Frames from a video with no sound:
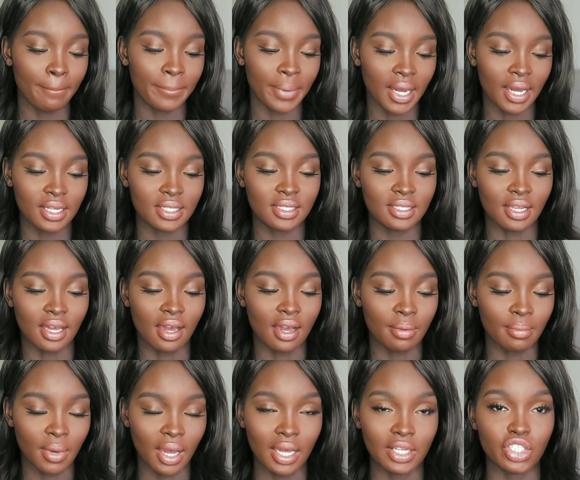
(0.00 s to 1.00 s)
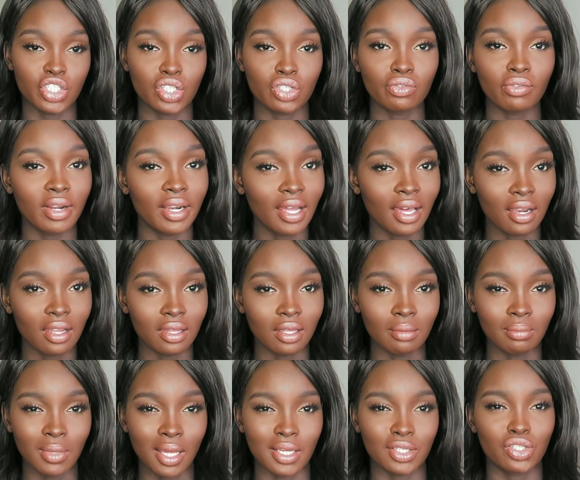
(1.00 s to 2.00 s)
but I just ran out of
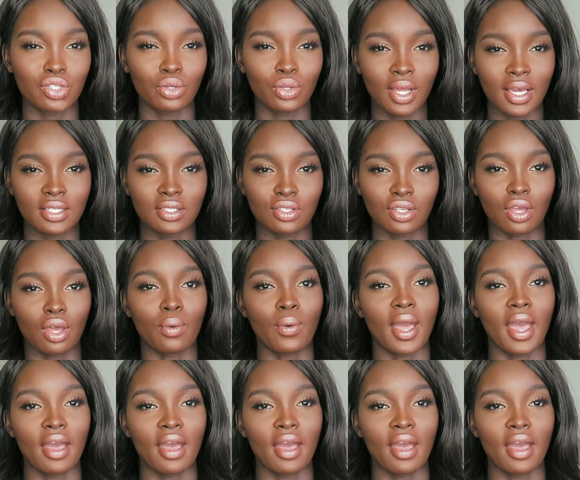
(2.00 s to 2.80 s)
them like 2 days ago.